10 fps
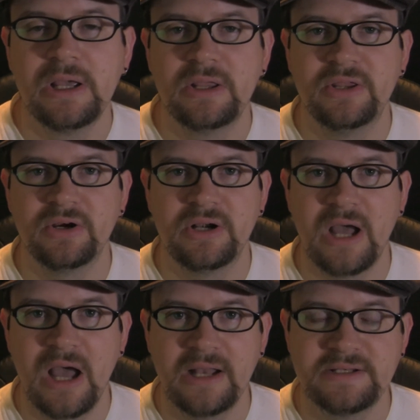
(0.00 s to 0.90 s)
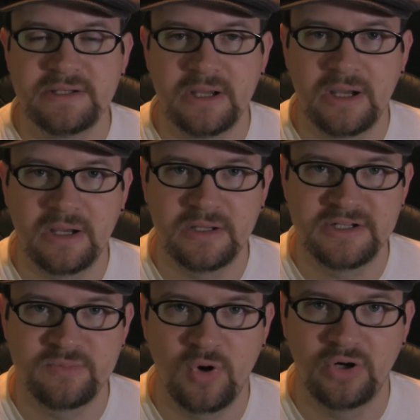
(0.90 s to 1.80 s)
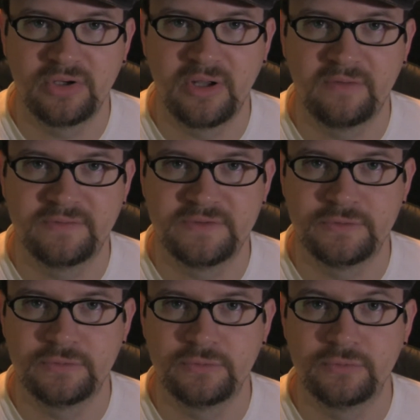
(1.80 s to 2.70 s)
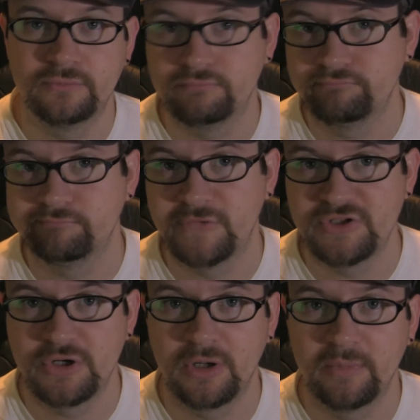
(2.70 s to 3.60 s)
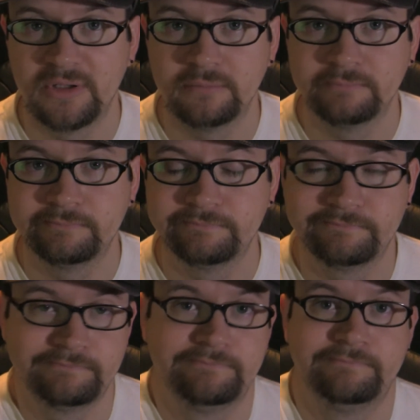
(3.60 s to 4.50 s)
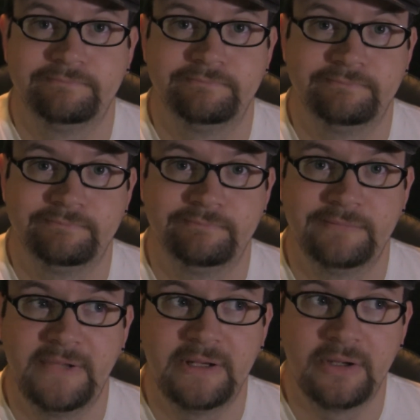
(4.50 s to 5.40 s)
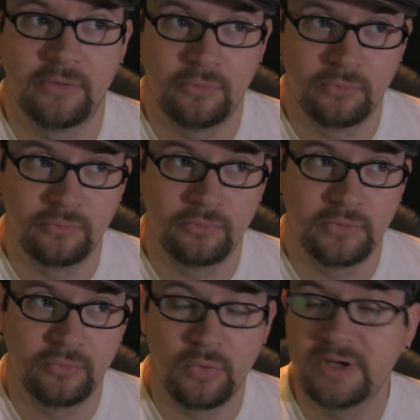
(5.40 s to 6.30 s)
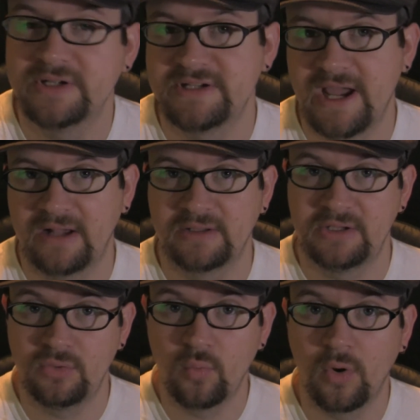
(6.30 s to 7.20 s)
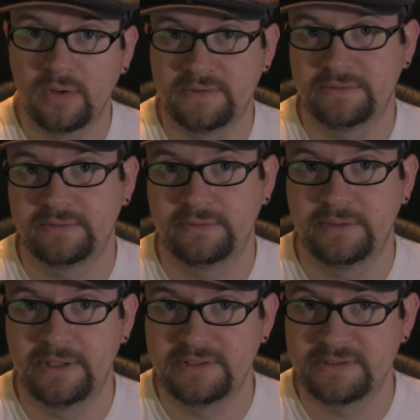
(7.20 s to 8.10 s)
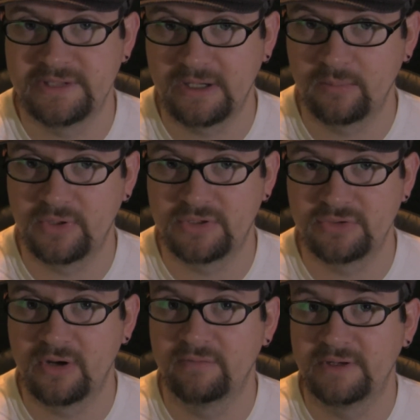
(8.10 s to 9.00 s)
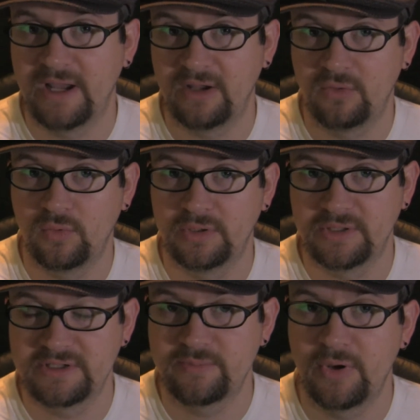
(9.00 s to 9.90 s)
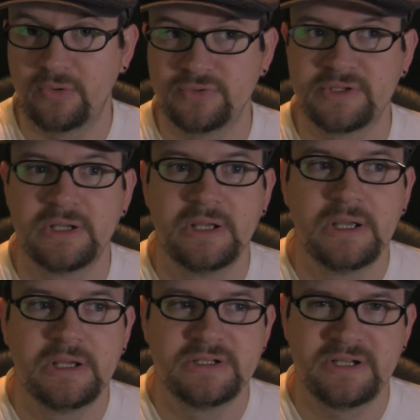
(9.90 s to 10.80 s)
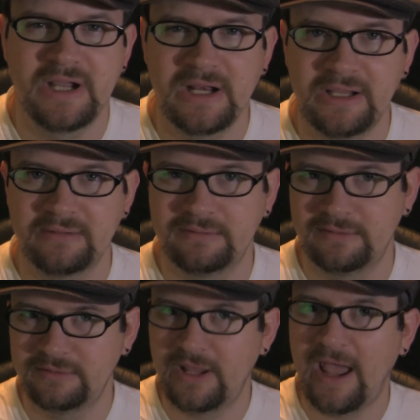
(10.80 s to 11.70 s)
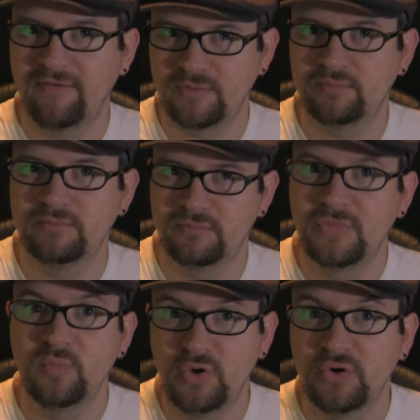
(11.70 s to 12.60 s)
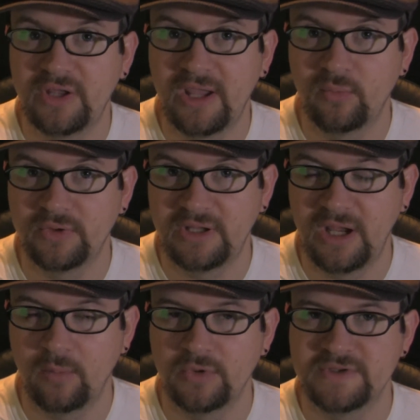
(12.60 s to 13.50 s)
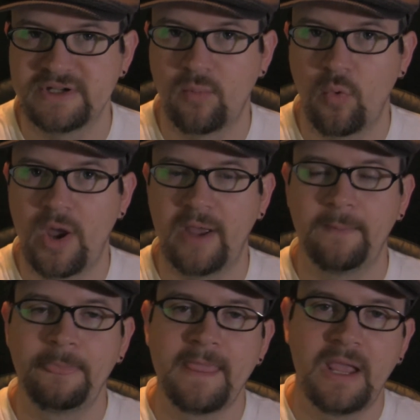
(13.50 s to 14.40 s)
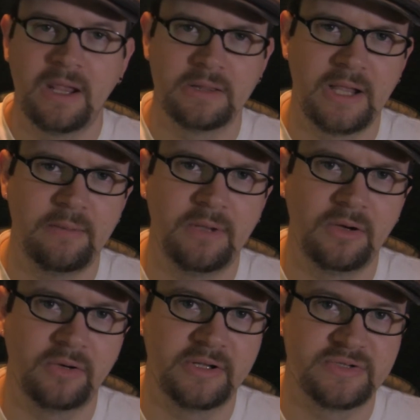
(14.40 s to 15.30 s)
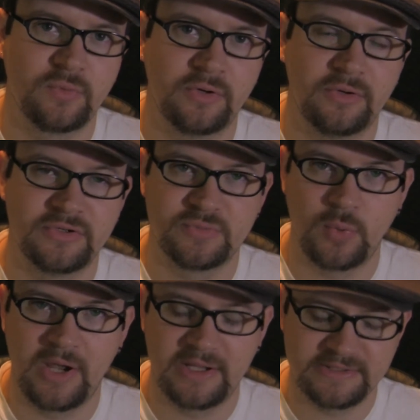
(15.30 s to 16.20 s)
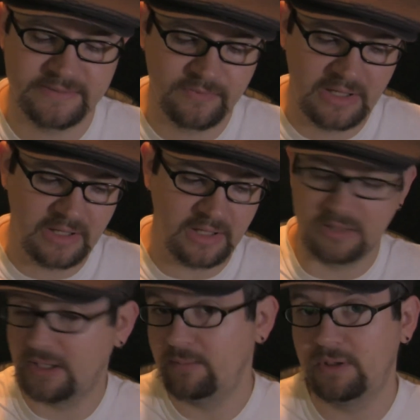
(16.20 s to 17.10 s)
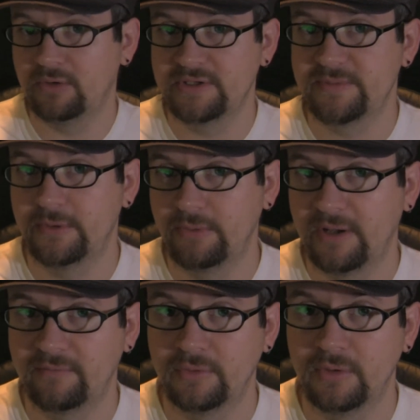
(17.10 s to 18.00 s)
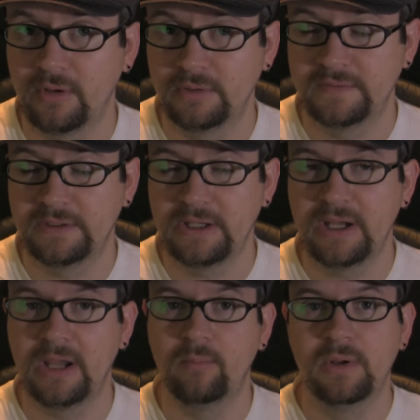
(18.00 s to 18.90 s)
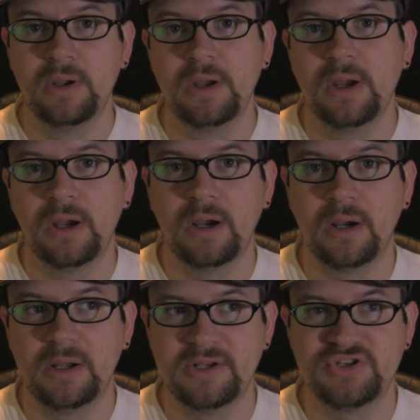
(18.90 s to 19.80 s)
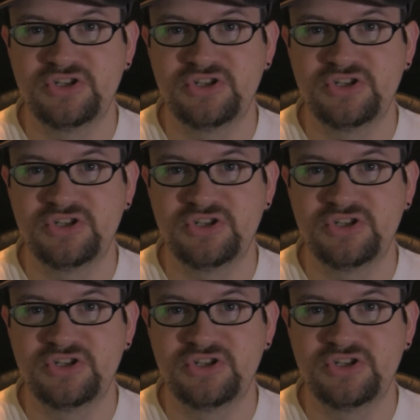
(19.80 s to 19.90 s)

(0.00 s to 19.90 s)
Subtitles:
they're not smart enough to determine, you know, what exactly you want it to take a picture of and how you want it exposed. So you're going to have to communicate with the camera in some way, and light metering is one of those ways. Light metering's been around for a long time. It's